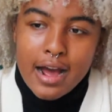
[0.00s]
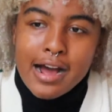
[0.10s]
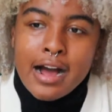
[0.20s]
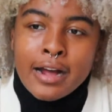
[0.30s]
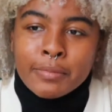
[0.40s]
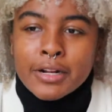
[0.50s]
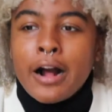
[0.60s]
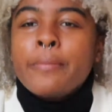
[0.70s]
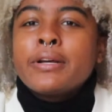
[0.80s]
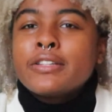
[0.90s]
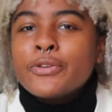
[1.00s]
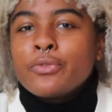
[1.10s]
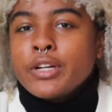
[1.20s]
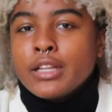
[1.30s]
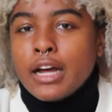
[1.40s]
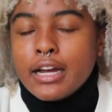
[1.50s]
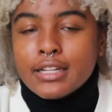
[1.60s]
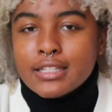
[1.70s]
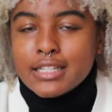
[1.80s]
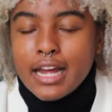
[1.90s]
I'm coming to
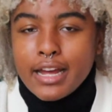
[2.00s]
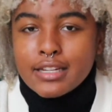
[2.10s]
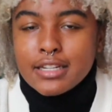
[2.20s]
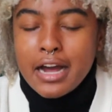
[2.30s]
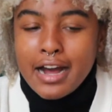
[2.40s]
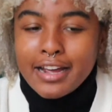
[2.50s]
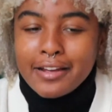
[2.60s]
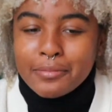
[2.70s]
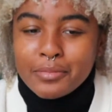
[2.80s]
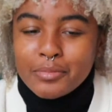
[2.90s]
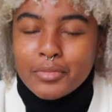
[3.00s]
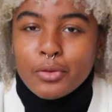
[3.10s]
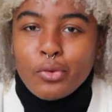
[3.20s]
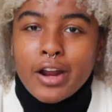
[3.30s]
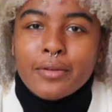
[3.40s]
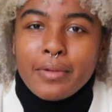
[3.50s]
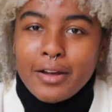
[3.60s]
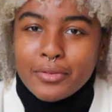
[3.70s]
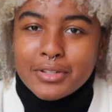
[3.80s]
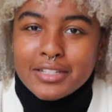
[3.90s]
realize that I am the right
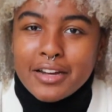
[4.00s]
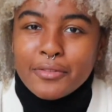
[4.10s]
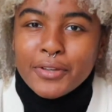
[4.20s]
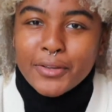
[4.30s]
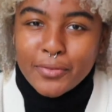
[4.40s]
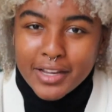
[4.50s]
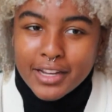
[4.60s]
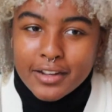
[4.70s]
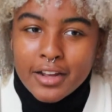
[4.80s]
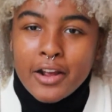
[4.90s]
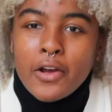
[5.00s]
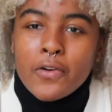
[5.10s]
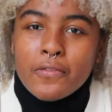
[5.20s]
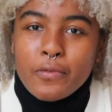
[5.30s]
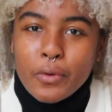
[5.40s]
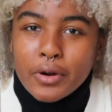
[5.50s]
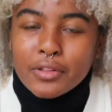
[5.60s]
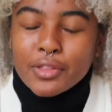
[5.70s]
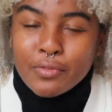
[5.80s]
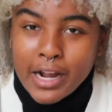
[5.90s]
amount of iffy for
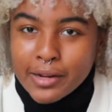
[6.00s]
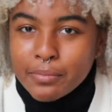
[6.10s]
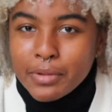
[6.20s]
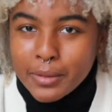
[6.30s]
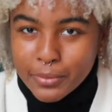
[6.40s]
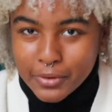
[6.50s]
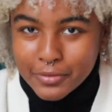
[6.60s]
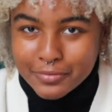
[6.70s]
the right people.